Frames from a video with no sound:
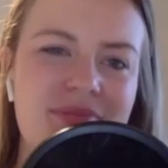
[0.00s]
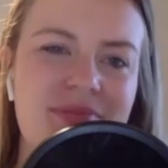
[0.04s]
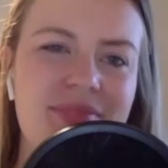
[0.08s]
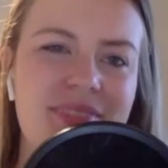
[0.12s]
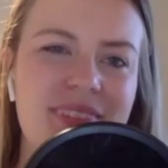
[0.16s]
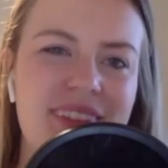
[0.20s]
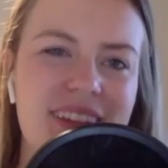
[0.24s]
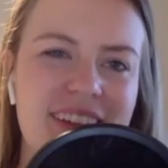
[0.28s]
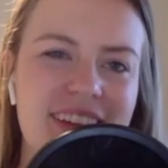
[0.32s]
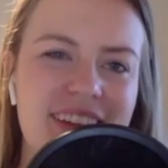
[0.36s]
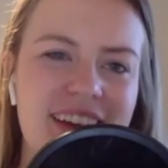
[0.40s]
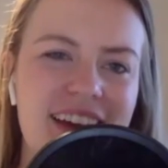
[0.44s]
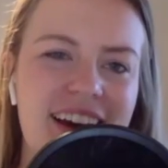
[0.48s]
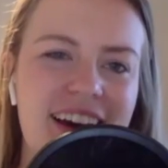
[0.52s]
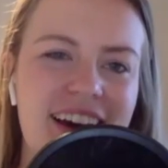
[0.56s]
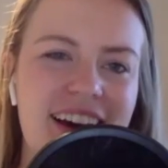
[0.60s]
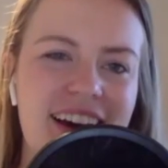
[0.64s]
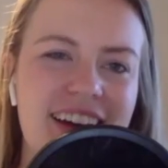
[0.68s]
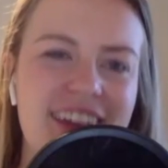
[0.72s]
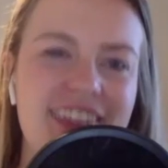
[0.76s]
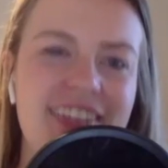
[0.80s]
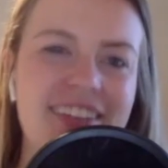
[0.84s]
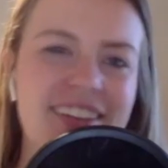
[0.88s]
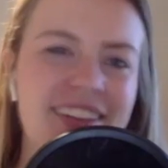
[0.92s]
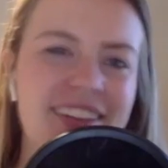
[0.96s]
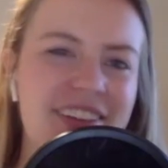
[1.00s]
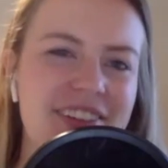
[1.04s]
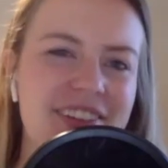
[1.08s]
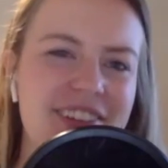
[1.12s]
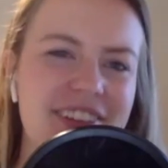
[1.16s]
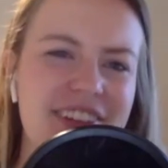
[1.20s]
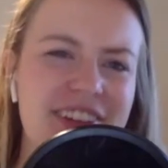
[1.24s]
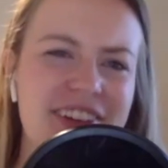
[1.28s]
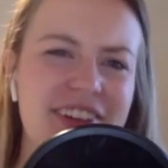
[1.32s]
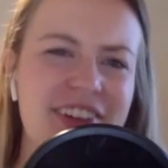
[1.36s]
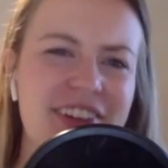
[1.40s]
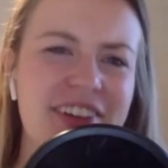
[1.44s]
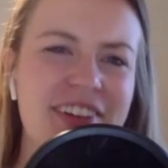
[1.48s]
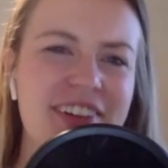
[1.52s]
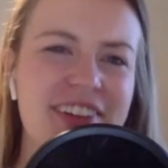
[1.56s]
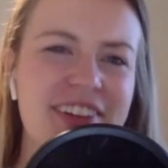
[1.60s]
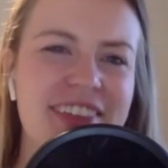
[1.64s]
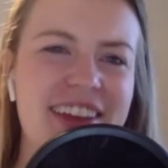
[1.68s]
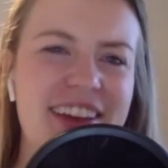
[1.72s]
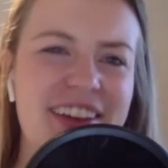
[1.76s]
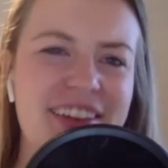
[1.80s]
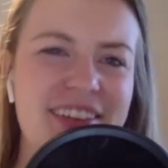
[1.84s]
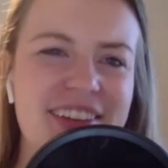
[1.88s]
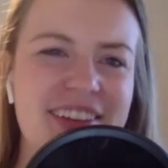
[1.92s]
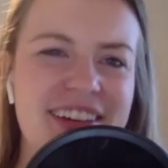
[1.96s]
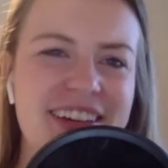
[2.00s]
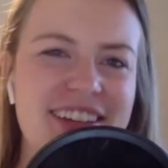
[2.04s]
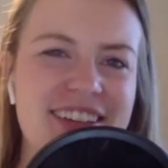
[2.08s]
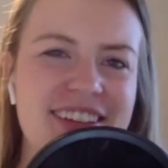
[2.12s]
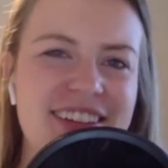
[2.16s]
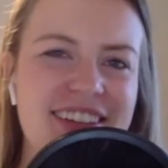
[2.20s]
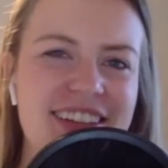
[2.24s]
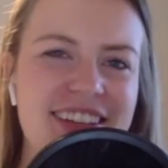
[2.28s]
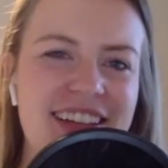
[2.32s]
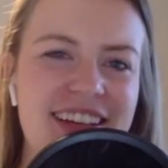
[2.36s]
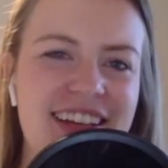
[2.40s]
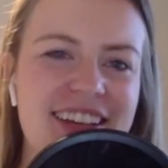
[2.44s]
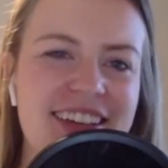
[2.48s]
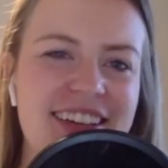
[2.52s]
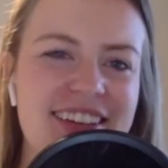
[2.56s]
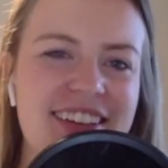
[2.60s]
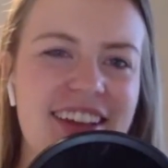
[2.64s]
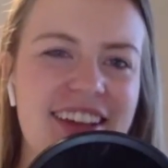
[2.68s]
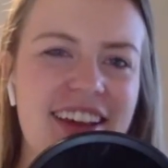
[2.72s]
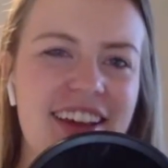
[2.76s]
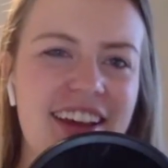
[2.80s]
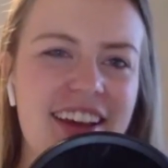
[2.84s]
Yeah, I definitely agree with that because it is,